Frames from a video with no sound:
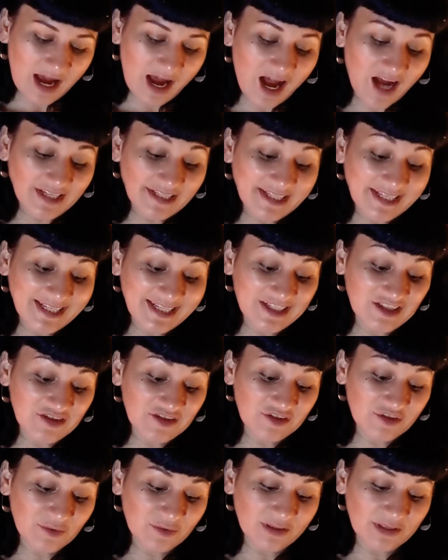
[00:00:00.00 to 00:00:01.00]

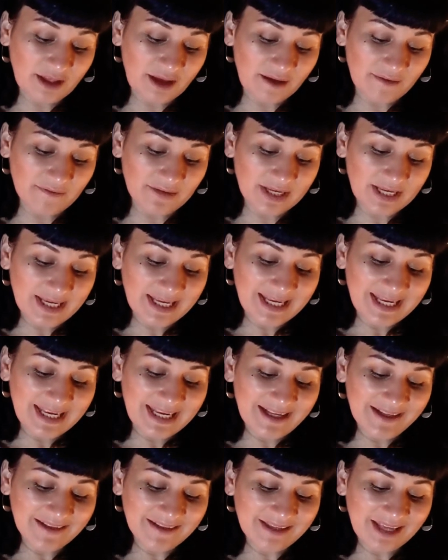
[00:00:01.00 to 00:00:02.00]
Unconditional love
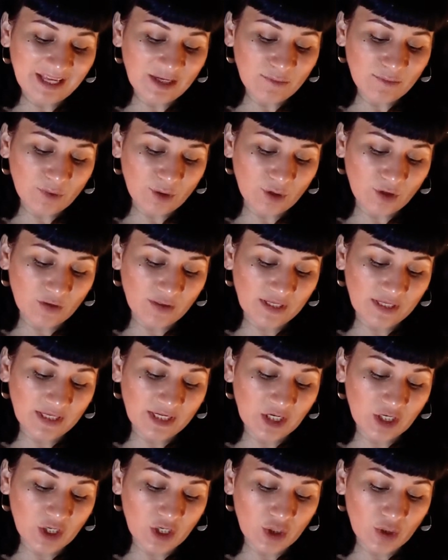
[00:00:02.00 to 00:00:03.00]
is a
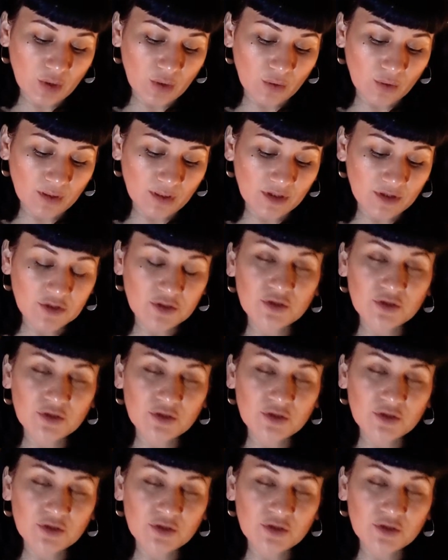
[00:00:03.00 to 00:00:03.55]
worthy goal